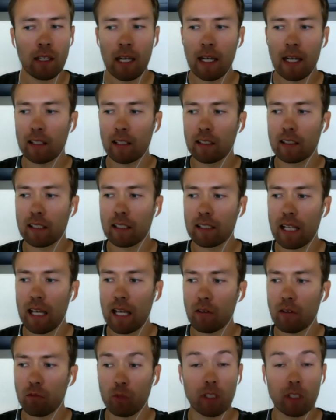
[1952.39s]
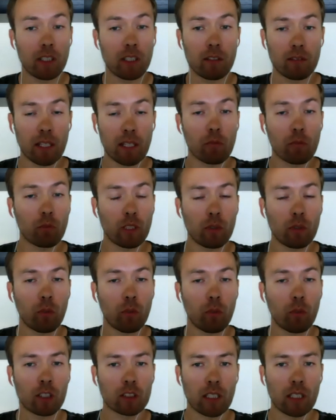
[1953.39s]
And I think that really
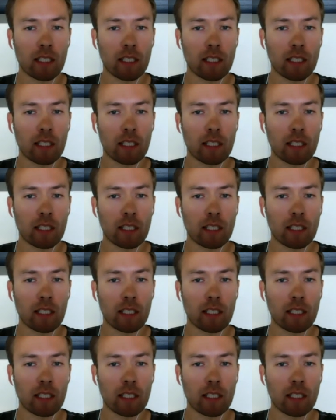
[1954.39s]
works.